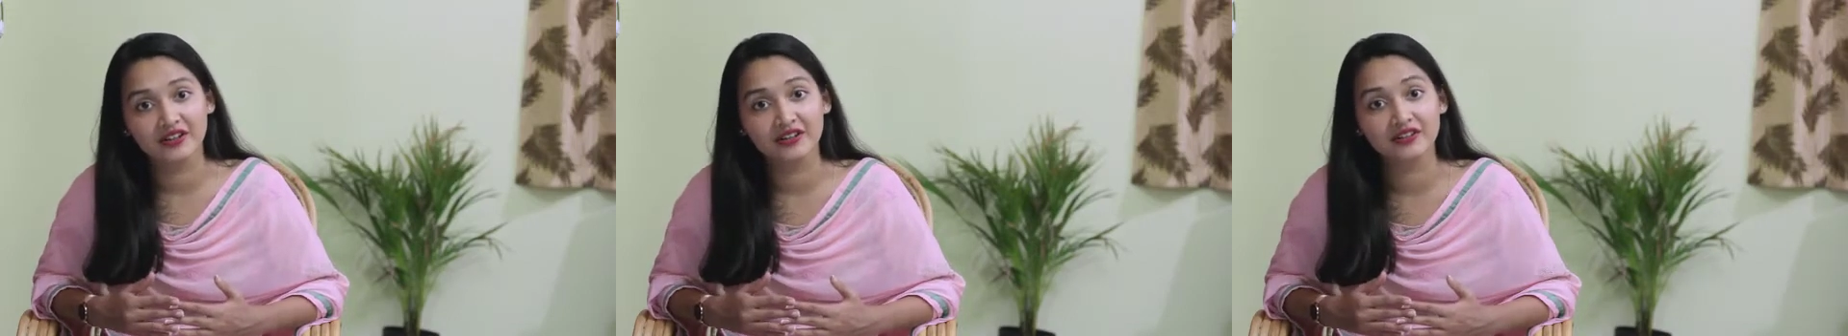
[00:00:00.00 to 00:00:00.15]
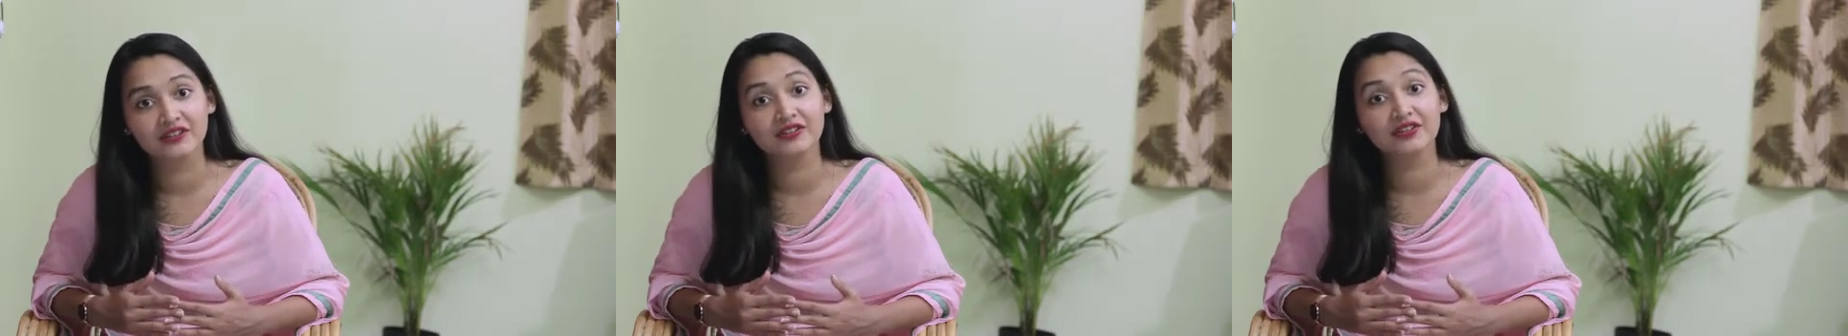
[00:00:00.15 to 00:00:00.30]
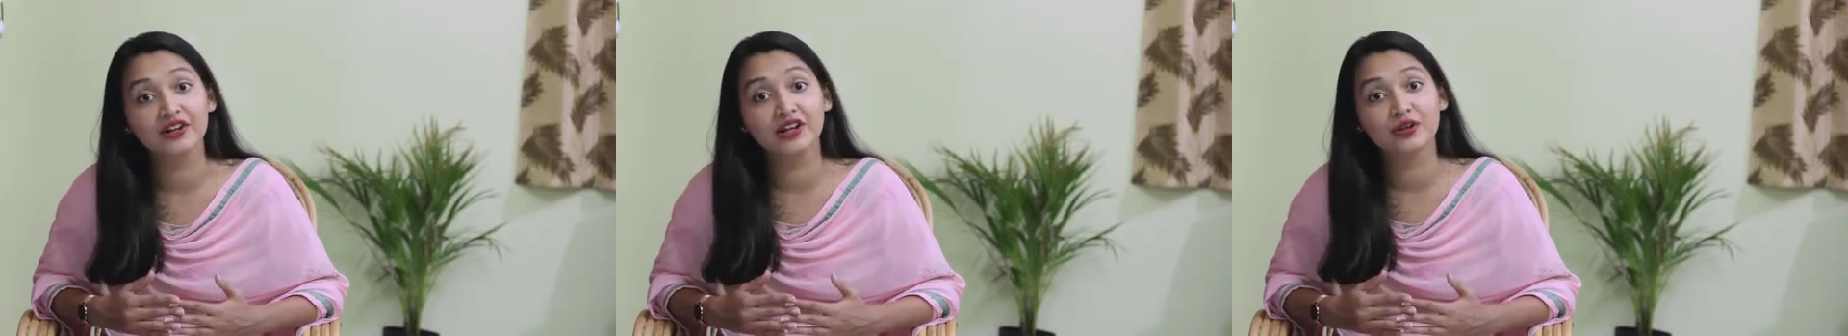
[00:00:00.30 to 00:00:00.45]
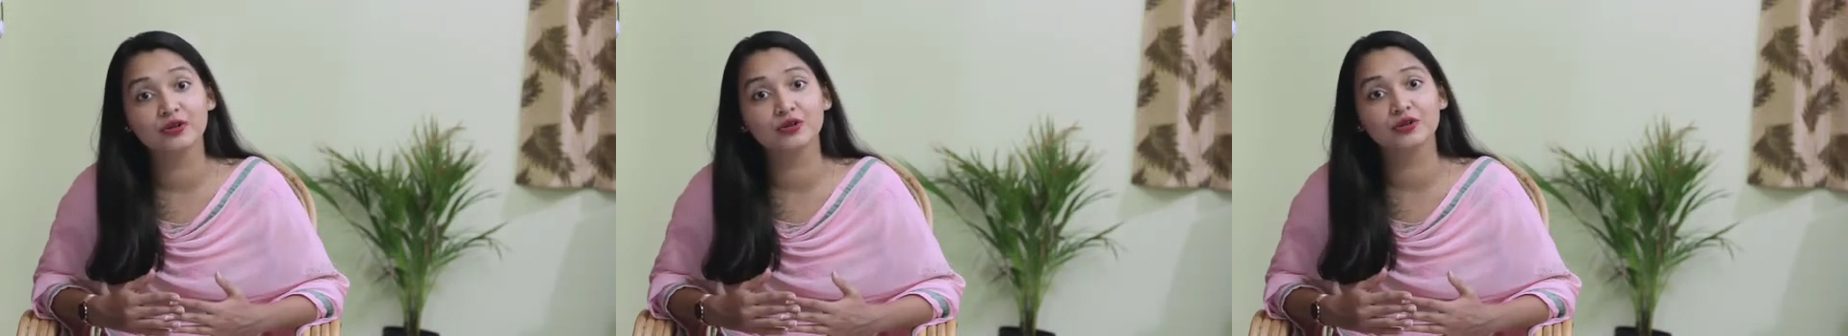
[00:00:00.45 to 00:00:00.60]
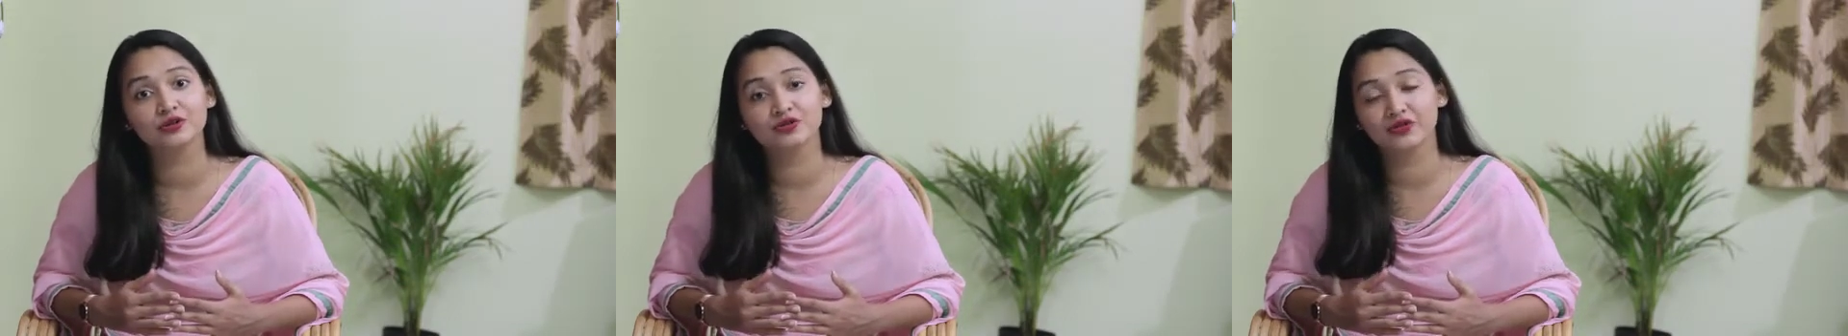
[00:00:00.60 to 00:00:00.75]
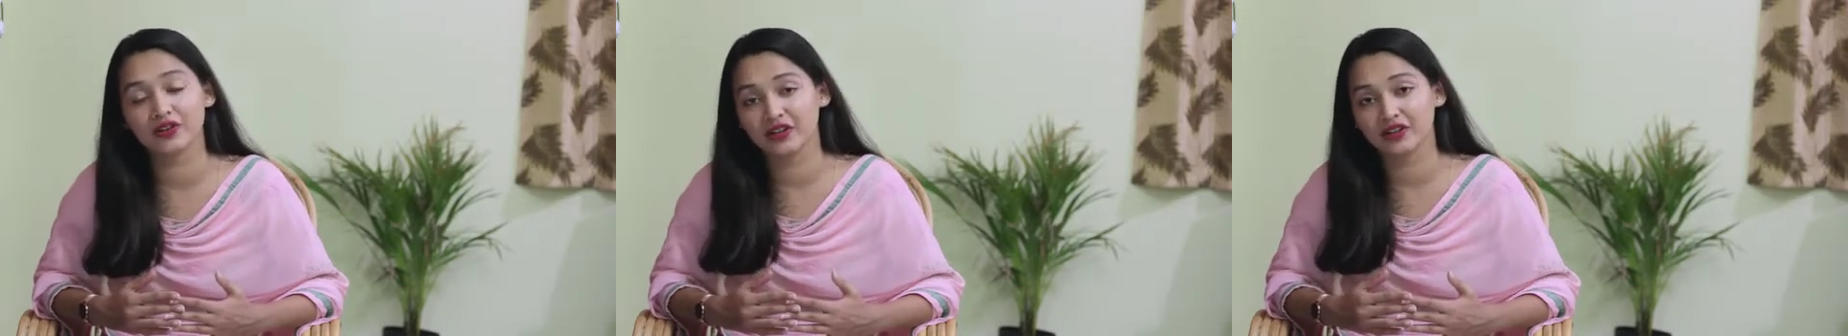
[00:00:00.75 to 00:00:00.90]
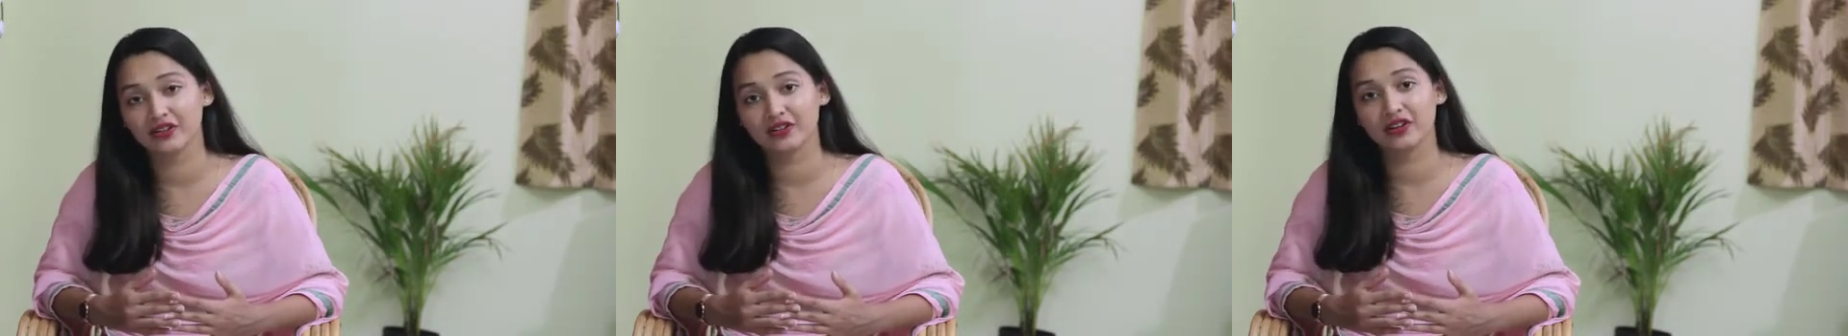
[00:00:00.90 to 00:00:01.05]
in rail coach
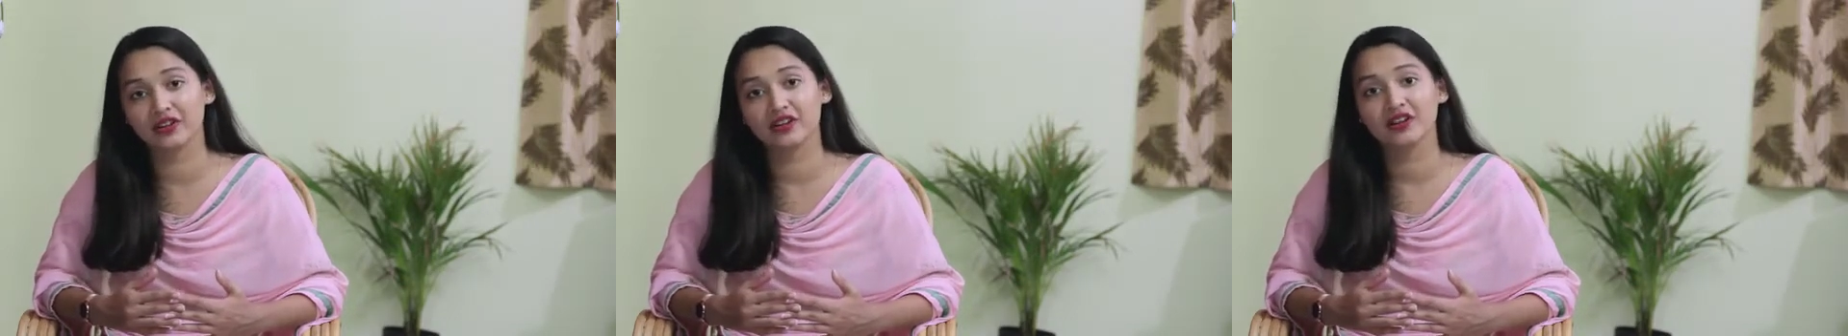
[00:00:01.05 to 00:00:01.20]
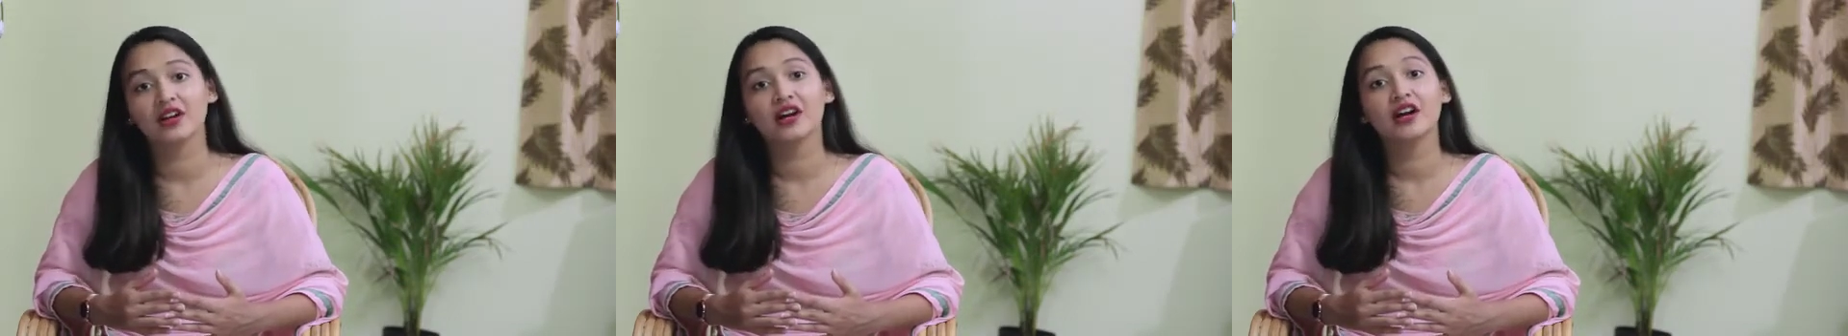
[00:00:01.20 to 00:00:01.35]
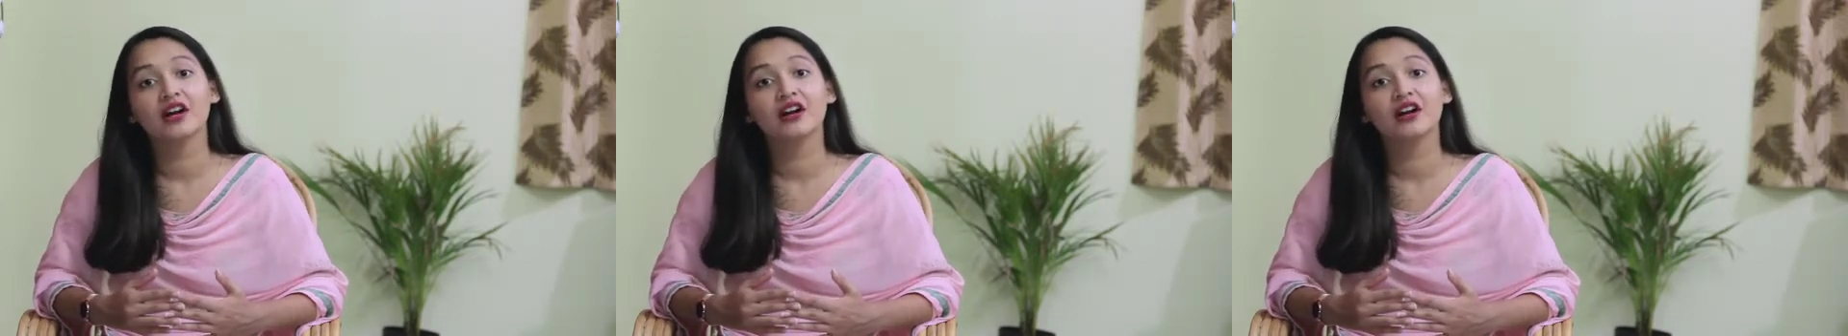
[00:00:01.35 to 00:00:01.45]
factory,